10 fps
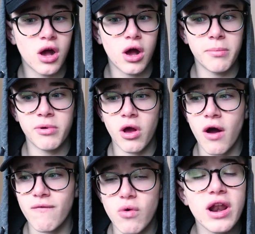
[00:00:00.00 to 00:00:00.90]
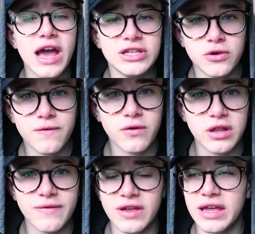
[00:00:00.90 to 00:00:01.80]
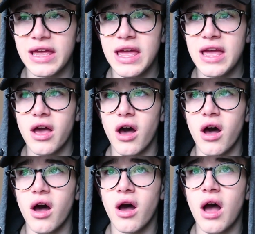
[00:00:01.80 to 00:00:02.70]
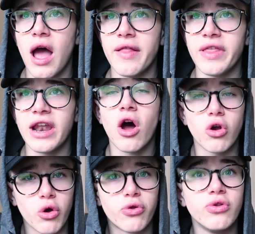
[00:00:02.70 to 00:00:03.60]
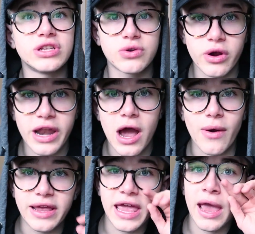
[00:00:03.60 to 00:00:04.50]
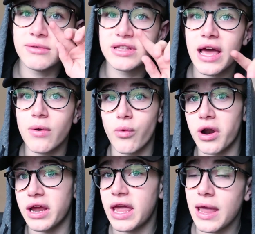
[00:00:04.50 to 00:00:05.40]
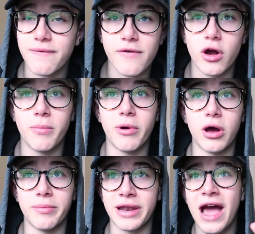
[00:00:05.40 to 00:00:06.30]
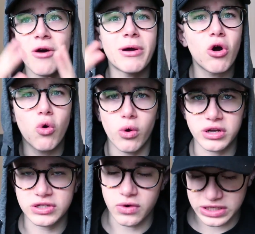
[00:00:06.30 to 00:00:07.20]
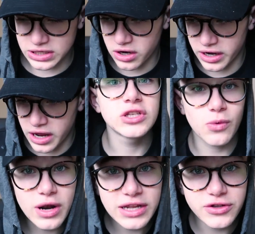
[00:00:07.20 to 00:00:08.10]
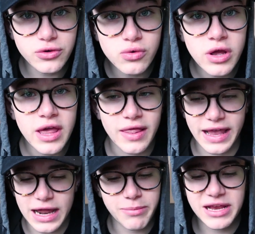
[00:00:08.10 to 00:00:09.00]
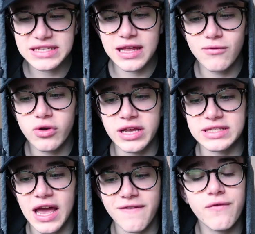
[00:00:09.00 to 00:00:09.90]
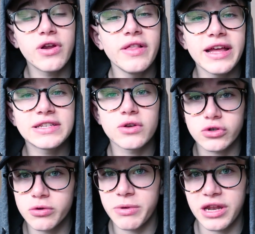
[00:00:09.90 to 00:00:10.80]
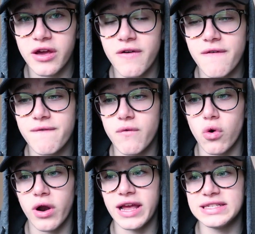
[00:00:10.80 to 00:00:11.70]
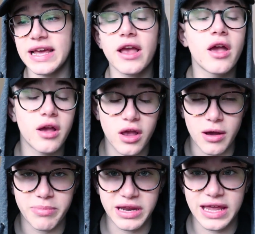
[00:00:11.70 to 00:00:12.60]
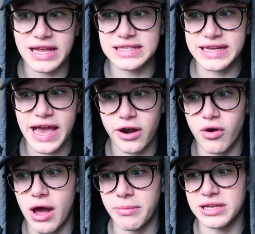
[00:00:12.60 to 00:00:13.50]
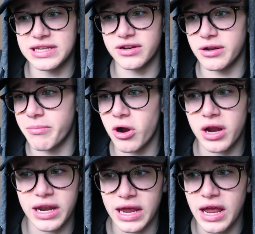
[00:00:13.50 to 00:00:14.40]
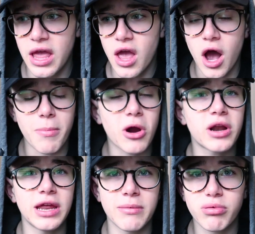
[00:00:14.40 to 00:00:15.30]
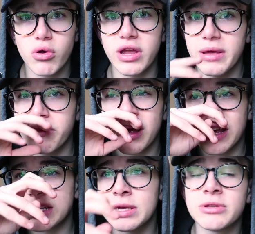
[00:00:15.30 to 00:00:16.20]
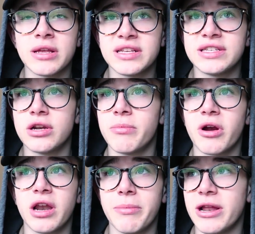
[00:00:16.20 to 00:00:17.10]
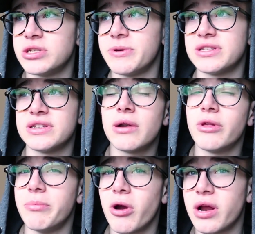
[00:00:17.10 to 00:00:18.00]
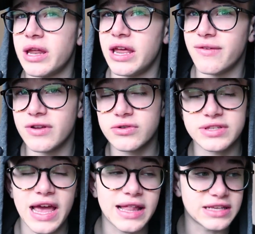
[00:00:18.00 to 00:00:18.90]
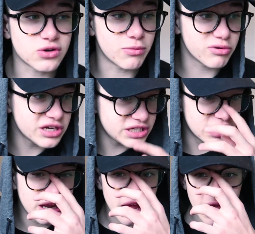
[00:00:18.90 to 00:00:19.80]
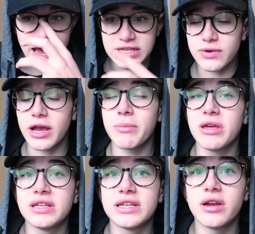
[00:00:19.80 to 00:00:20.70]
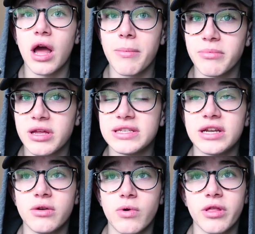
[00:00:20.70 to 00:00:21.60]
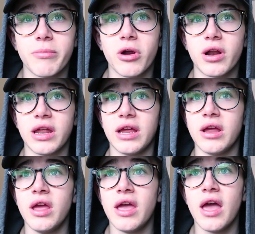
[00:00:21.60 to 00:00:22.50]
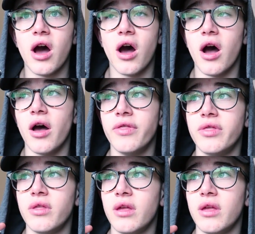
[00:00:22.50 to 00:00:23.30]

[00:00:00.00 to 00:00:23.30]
um, of what I do for a living uh, and then I'll go through the story on how I came to that and where I came from um, and how my whole work story started. So what I do, like at a base level, is I freelance social media for a tech company in Seattle. I'm considered their marketing, a marketing employee, I can sometimes considered a marketing manager because there's not really marketing individuals at this corporation. And so I could be considered, I'm considered one of the marketing uh,